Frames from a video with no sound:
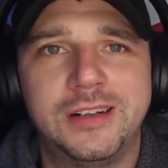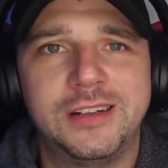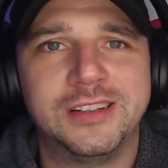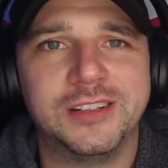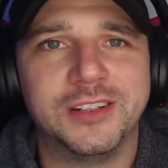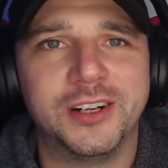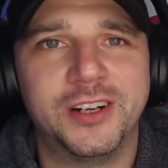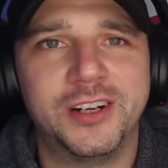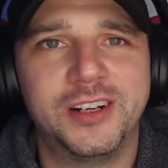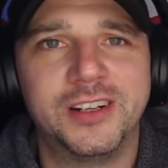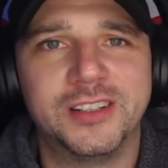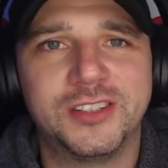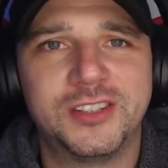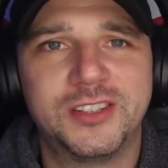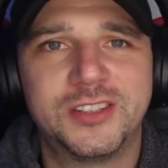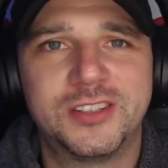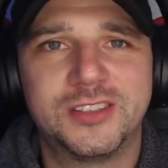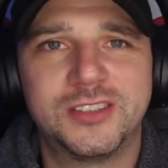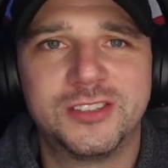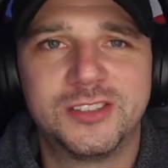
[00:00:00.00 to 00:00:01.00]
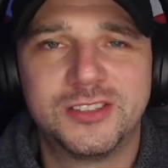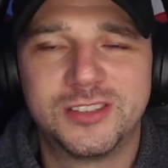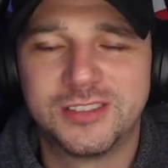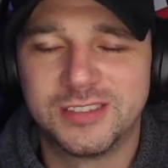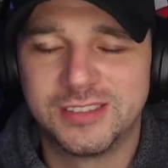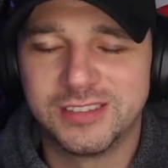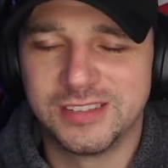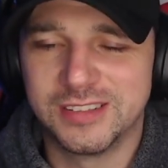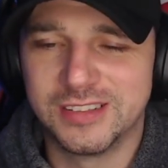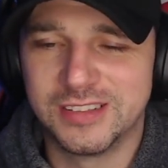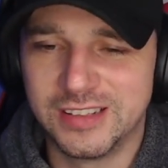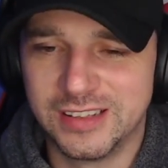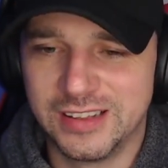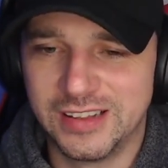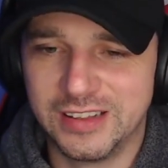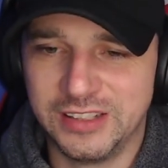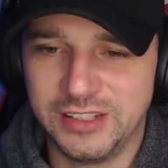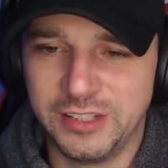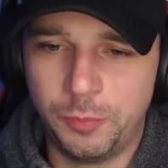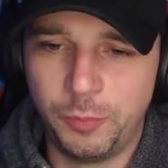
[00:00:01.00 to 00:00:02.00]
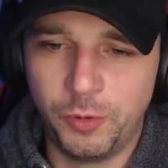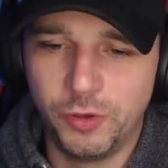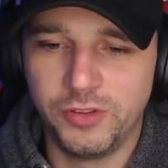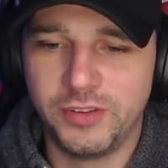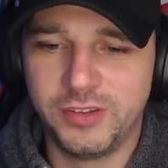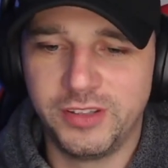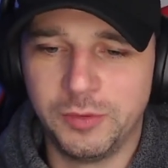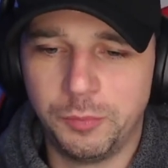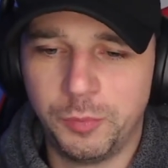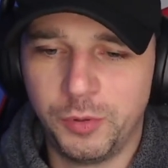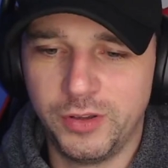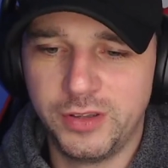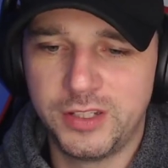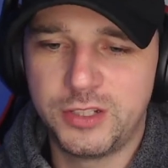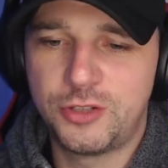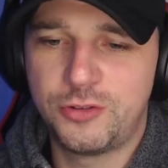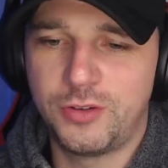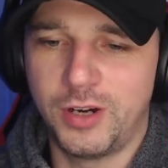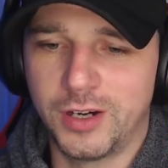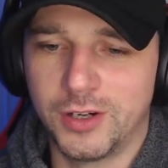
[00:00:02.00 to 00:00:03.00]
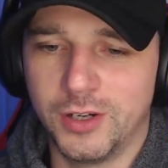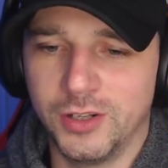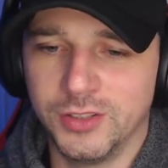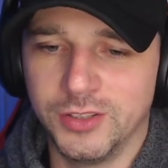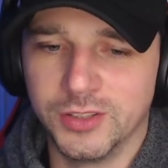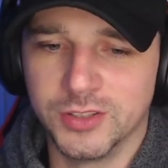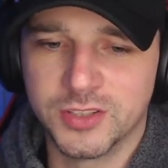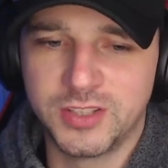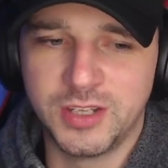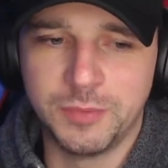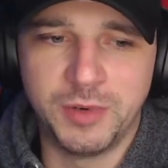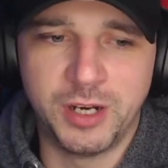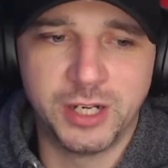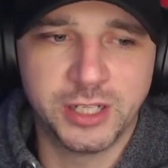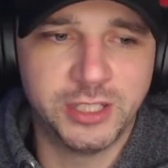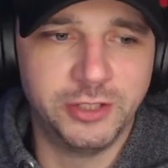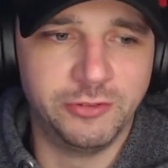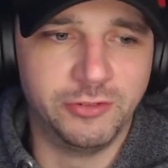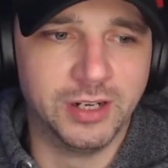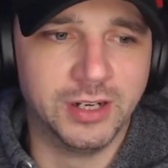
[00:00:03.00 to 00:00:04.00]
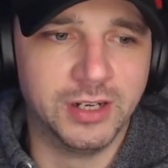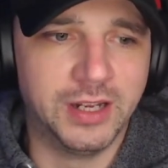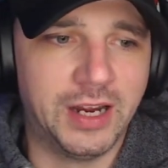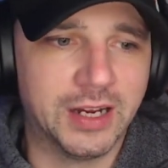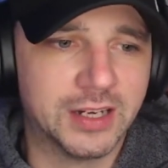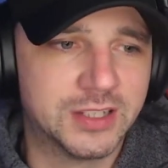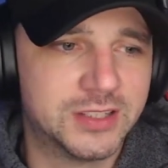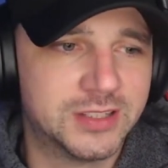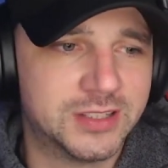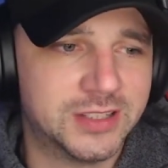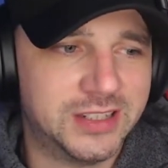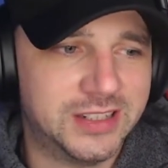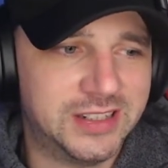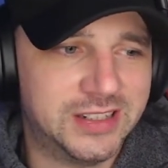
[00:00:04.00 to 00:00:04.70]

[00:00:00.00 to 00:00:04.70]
You know, just you put this track on, you'll sit back, you relax,